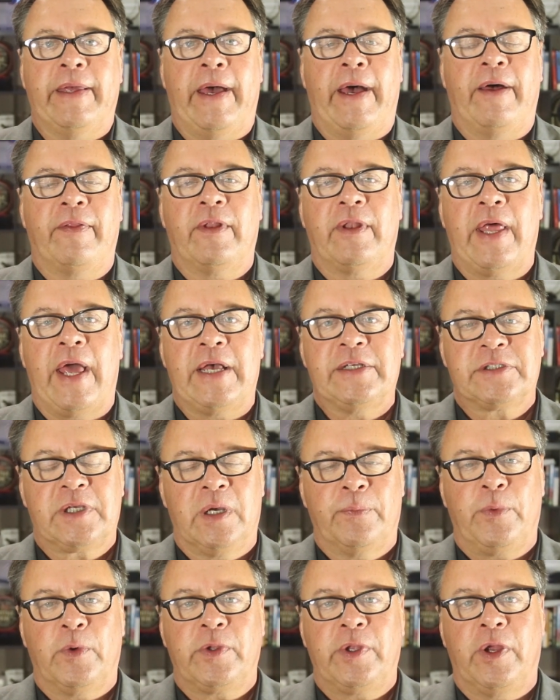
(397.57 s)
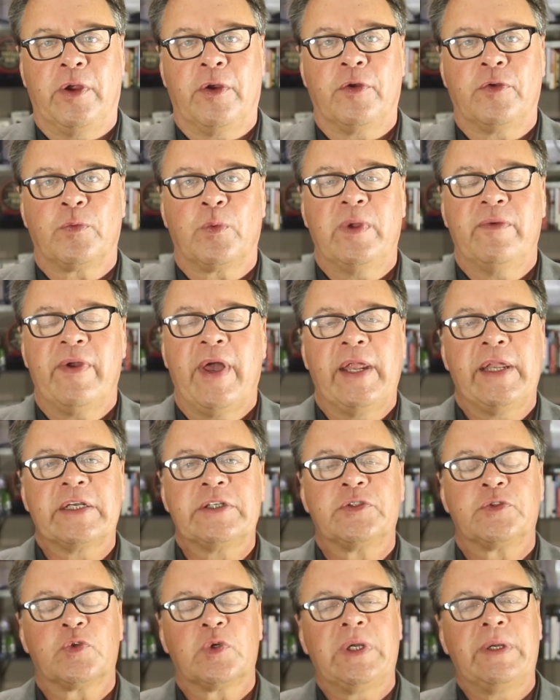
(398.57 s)
Uh, the last couple years, we've had
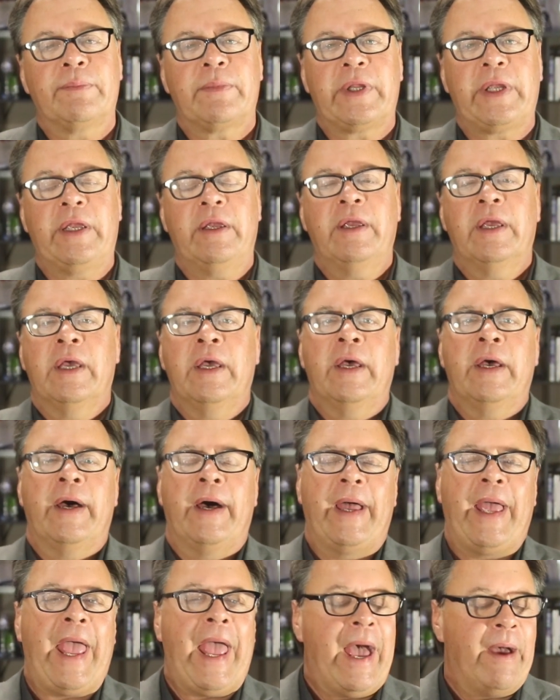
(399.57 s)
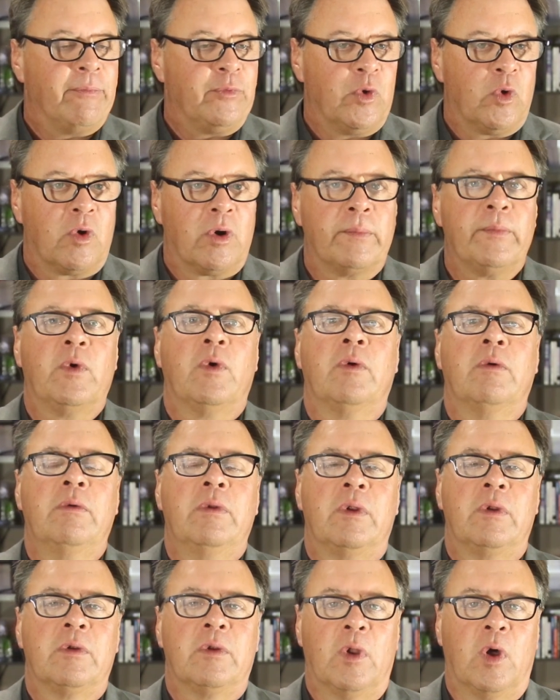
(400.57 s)
extremely
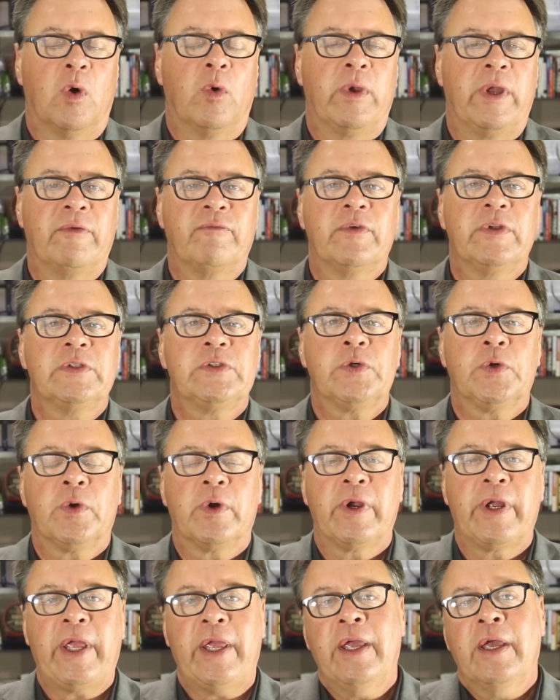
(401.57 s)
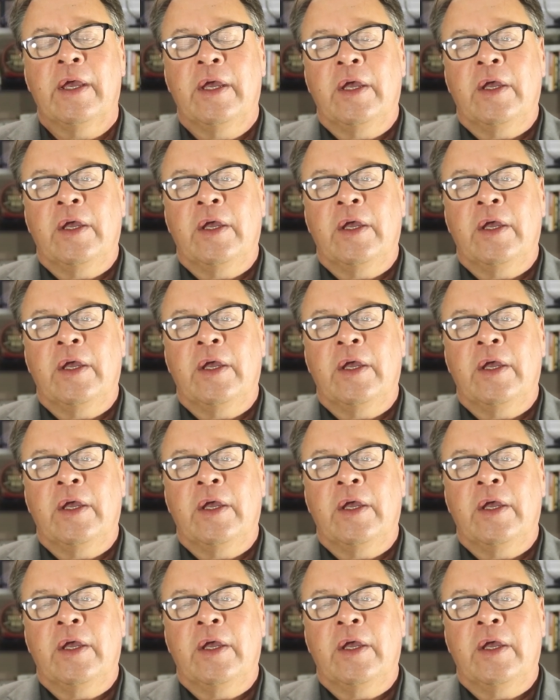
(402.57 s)
abnormal low inventory,